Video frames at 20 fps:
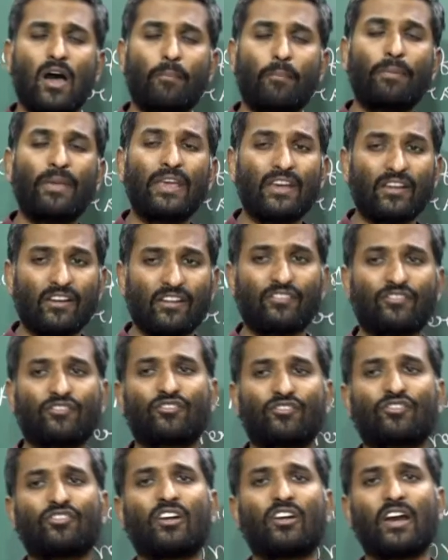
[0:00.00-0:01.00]

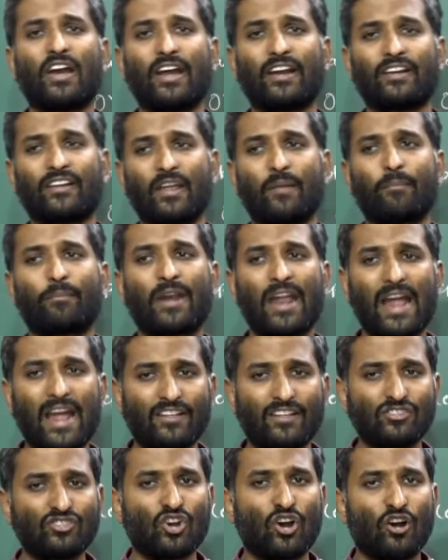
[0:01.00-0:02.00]
appearance at a
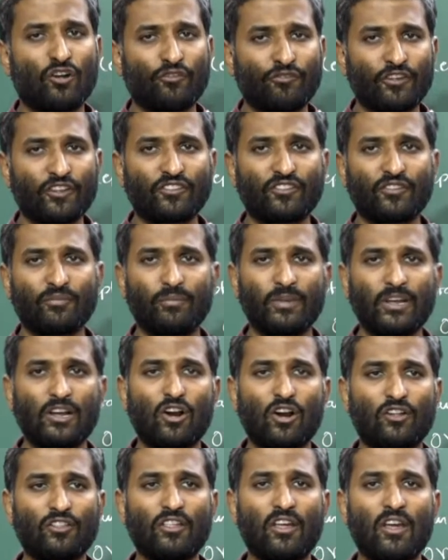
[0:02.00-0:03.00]
branch office,
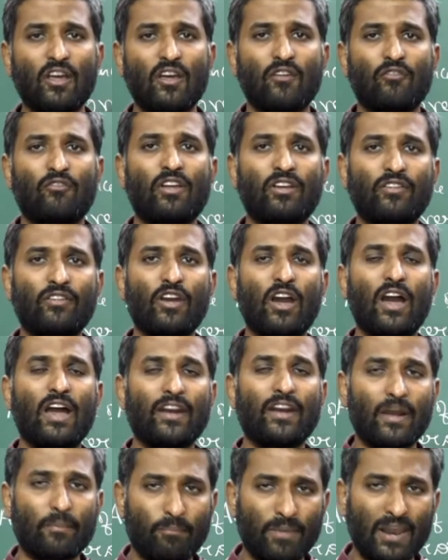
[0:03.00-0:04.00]
because when you
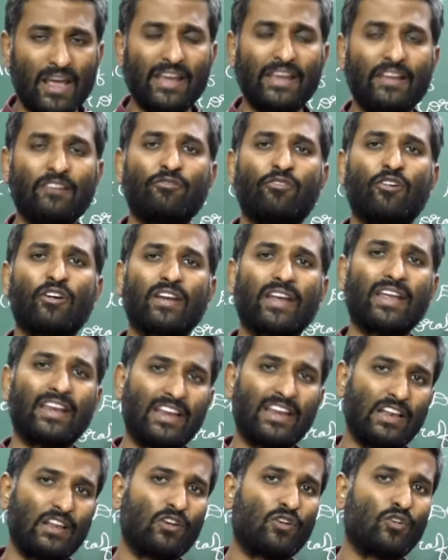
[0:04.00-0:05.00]
are applying for
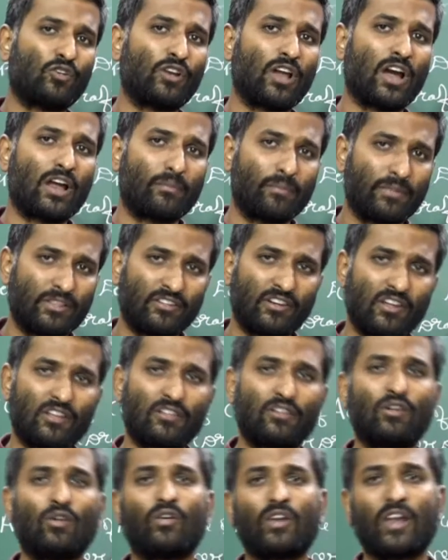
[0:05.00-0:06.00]
any loan or
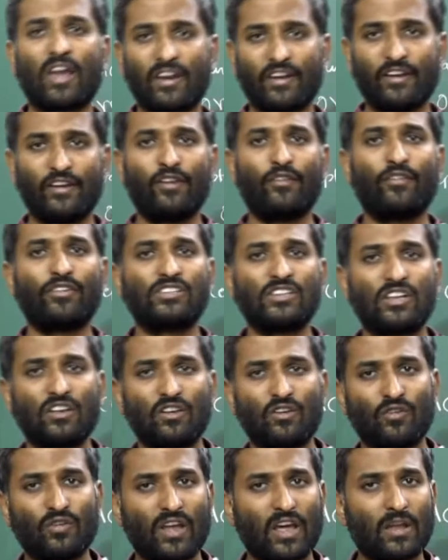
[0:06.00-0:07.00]
business loan or individual
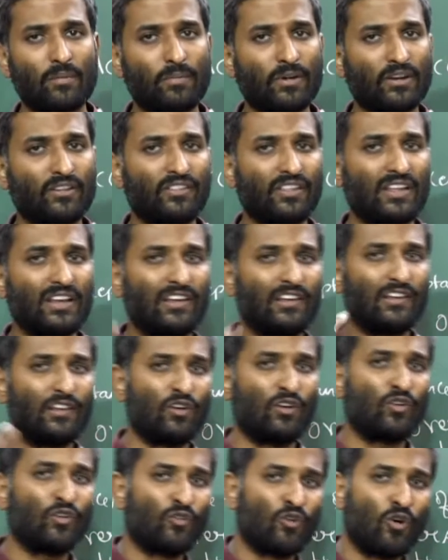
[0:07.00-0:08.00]
loan or personal
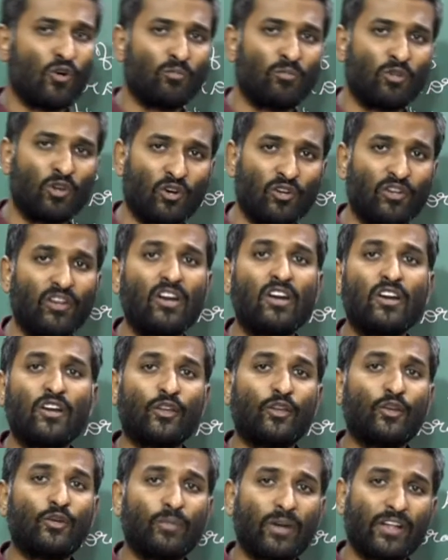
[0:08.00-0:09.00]
loan, home loan,
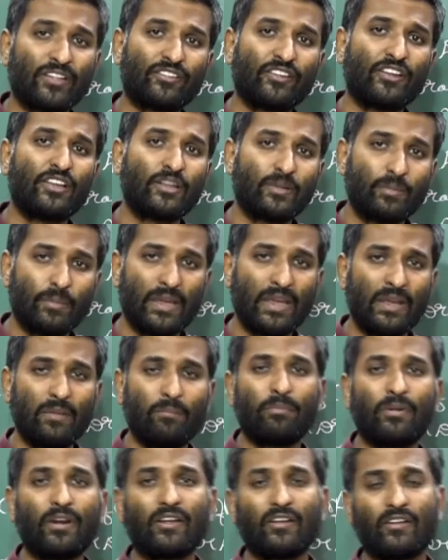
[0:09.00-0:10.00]
you must
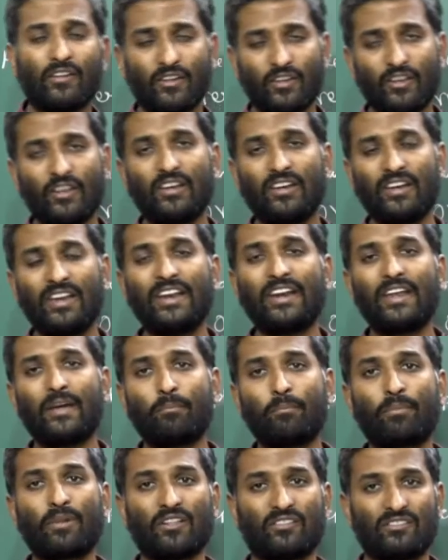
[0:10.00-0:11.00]
you need
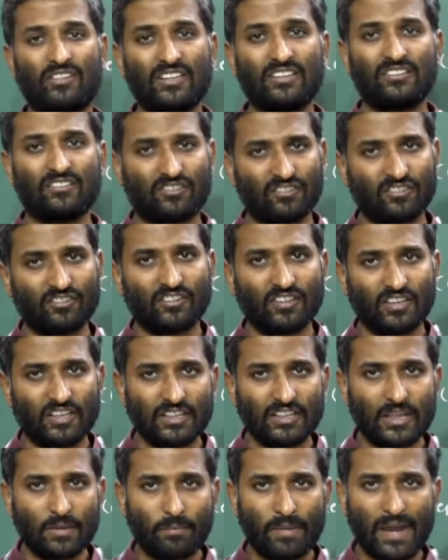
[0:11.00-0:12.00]
a presence
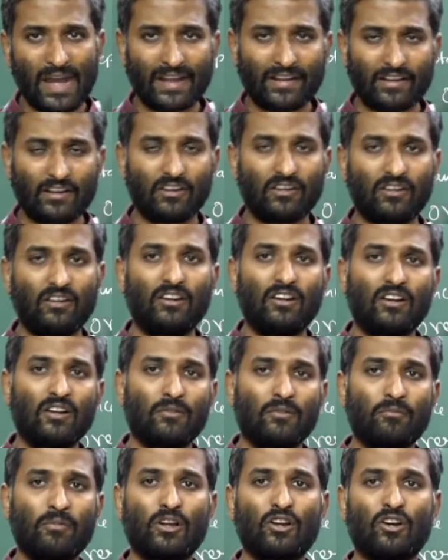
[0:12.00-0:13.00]
in the banker,
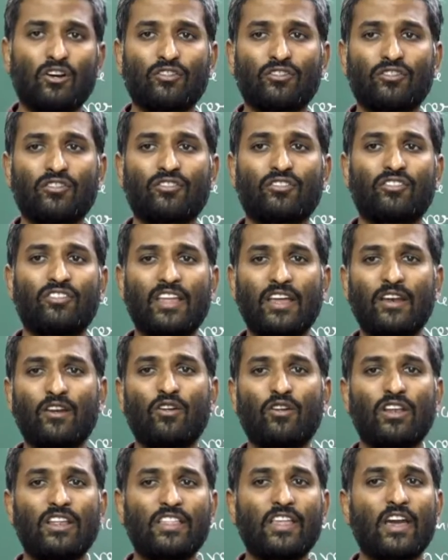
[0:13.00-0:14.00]
because then
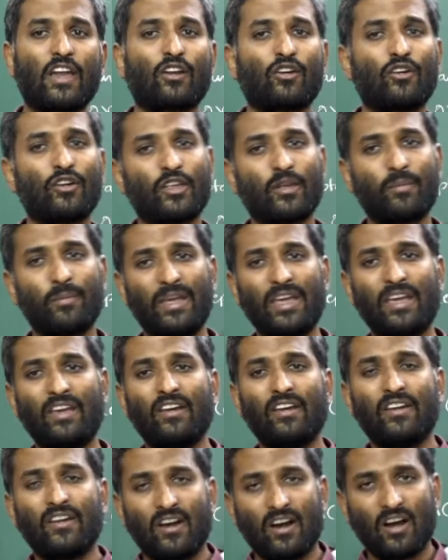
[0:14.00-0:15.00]
only they are going to
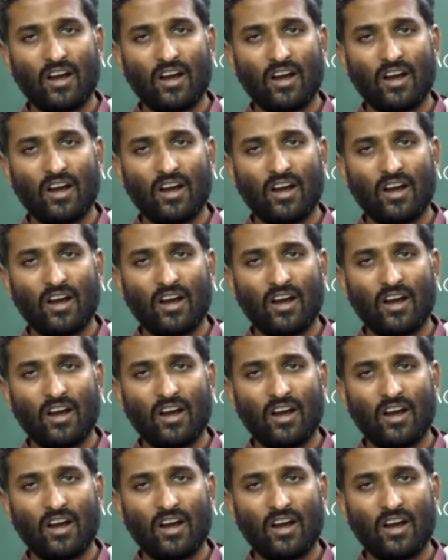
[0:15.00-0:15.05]
be